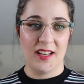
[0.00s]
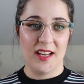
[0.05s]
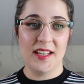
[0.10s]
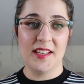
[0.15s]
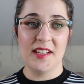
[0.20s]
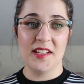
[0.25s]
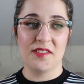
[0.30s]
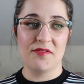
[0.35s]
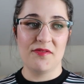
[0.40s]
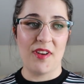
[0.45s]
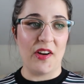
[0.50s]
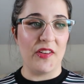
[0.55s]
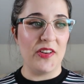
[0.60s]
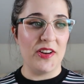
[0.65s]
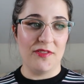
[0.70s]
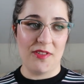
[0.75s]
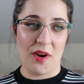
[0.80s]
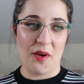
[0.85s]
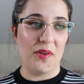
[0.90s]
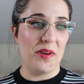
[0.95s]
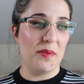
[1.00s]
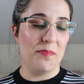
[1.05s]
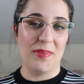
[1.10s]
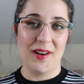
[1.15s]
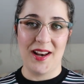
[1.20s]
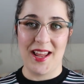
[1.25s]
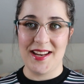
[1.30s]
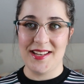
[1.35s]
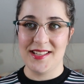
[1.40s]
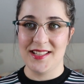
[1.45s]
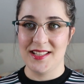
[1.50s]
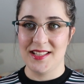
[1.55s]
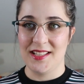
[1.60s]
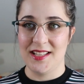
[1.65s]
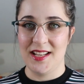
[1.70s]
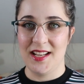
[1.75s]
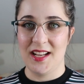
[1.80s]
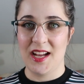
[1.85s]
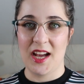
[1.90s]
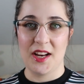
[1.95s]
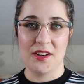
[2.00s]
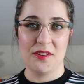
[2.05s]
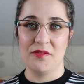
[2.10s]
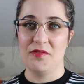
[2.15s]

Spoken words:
It is very, very blatantly kind